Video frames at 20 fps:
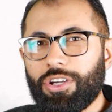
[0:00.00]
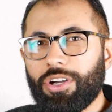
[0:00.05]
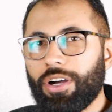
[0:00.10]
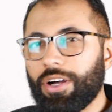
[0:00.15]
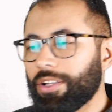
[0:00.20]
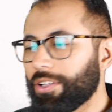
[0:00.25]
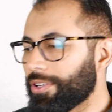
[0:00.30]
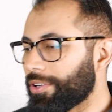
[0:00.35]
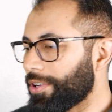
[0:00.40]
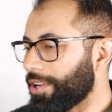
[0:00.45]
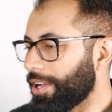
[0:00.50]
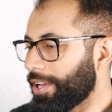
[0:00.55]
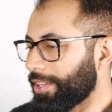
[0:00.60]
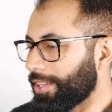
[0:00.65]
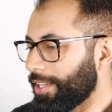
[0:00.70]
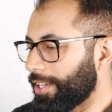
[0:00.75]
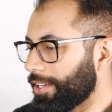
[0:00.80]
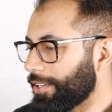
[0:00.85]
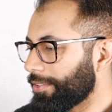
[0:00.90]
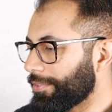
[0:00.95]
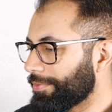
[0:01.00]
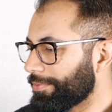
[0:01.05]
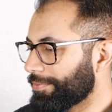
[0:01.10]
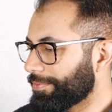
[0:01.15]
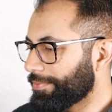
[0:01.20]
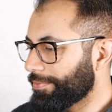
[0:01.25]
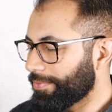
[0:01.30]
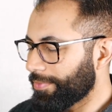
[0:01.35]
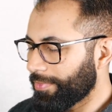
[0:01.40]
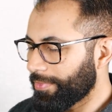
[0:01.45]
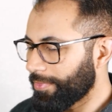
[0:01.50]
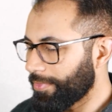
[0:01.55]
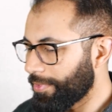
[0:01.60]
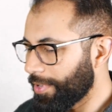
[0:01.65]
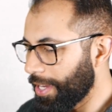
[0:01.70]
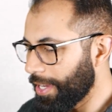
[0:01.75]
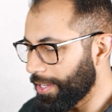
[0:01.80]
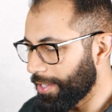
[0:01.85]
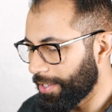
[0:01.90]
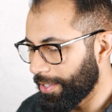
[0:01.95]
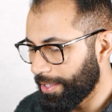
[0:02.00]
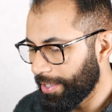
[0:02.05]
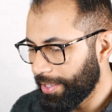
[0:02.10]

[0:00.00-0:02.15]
color on there, right?